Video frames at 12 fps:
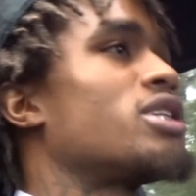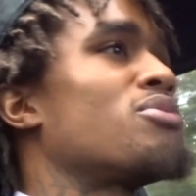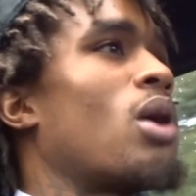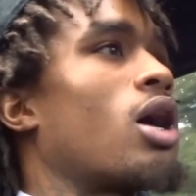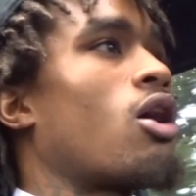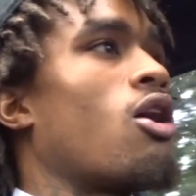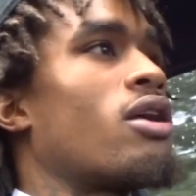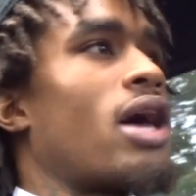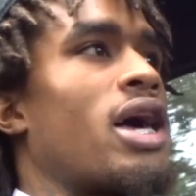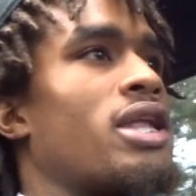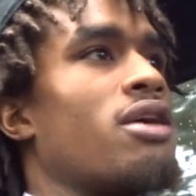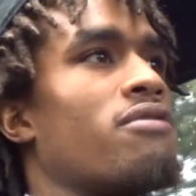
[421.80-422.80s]
in my car that
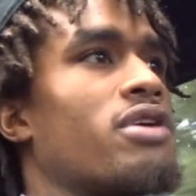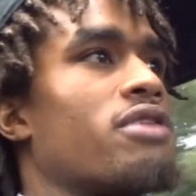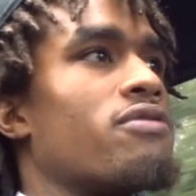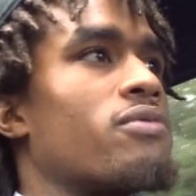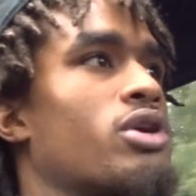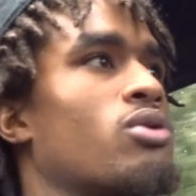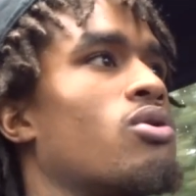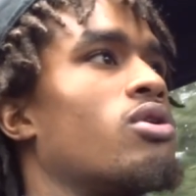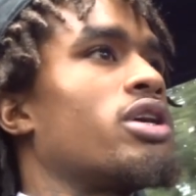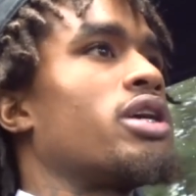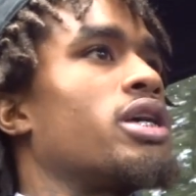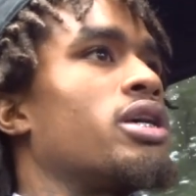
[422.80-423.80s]
I never even
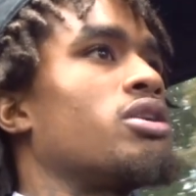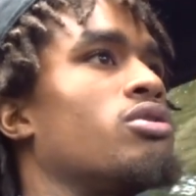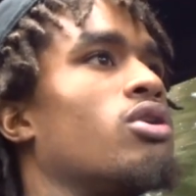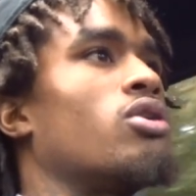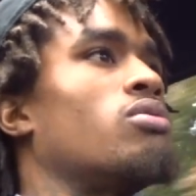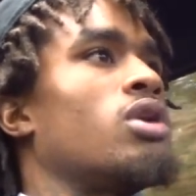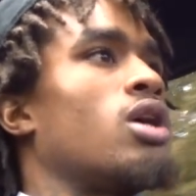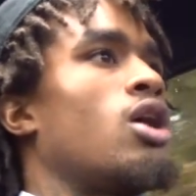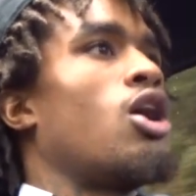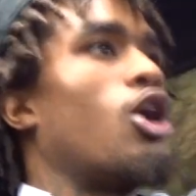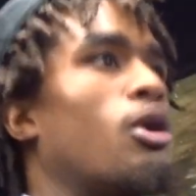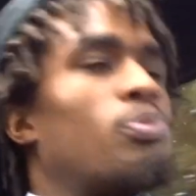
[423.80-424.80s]
recorded and, you know,
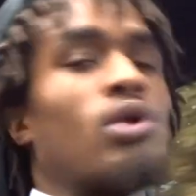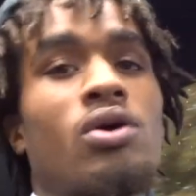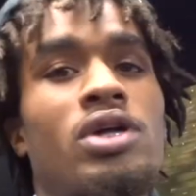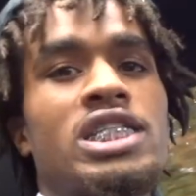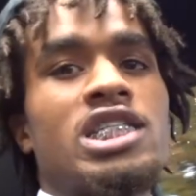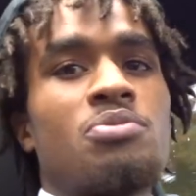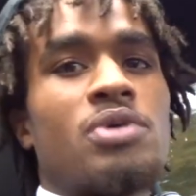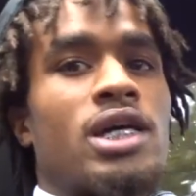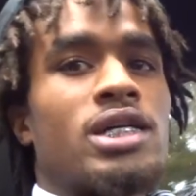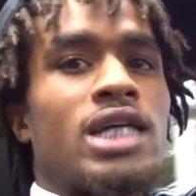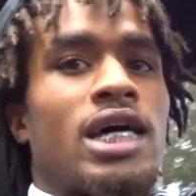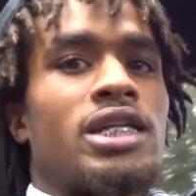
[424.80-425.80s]
uploaded, just
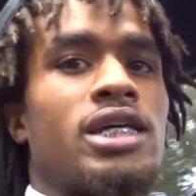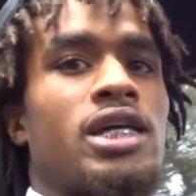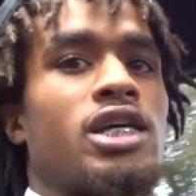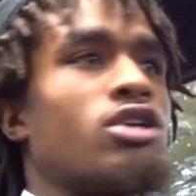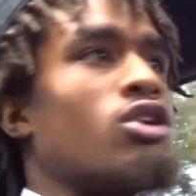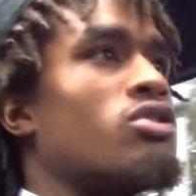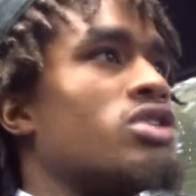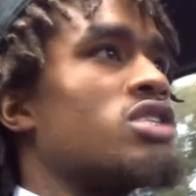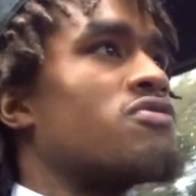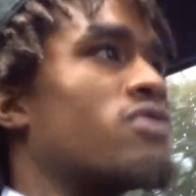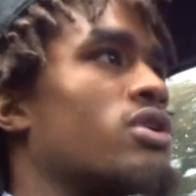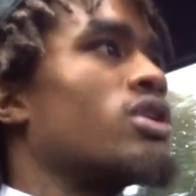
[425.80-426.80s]
because I did it, you know,
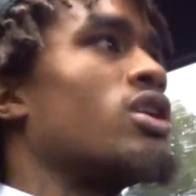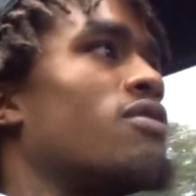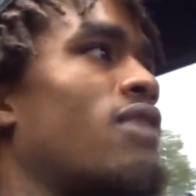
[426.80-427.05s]
just for love.